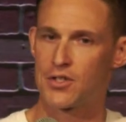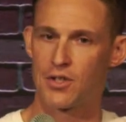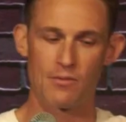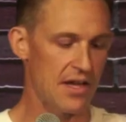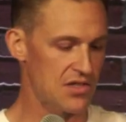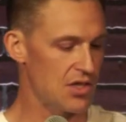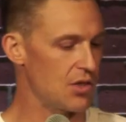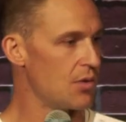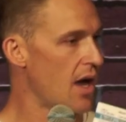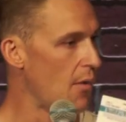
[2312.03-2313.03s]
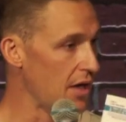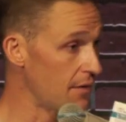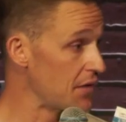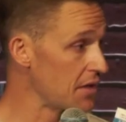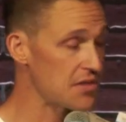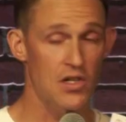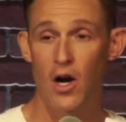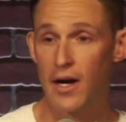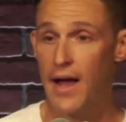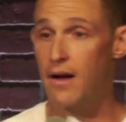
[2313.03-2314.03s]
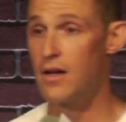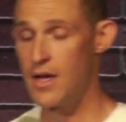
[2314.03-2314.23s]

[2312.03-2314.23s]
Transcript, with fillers: and rescue. I want you to fill this card out.